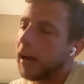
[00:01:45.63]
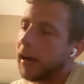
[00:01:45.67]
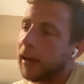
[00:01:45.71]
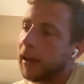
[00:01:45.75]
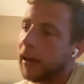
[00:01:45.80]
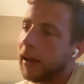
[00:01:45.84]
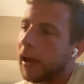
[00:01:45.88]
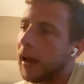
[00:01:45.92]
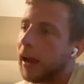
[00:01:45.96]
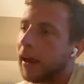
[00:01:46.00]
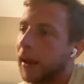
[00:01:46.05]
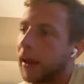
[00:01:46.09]

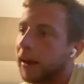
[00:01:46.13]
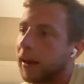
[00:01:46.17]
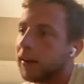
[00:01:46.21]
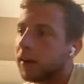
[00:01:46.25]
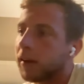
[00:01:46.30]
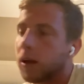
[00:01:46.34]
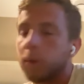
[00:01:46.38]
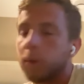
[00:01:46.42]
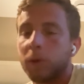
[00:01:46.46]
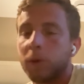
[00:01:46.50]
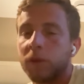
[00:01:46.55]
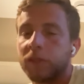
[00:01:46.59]
I had
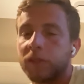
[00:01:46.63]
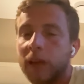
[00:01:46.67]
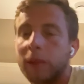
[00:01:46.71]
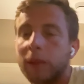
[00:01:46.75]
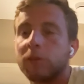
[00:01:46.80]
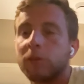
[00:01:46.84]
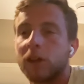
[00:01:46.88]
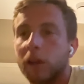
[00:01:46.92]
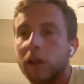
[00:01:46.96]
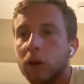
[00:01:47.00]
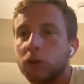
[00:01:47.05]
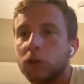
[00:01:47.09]
a couple of
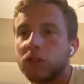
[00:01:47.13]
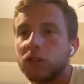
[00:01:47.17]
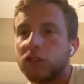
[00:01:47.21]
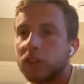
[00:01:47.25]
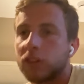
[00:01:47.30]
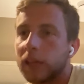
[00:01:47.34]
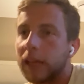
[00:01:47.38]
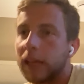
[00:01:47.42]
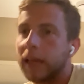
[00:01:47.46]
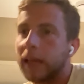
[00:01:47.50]
times close.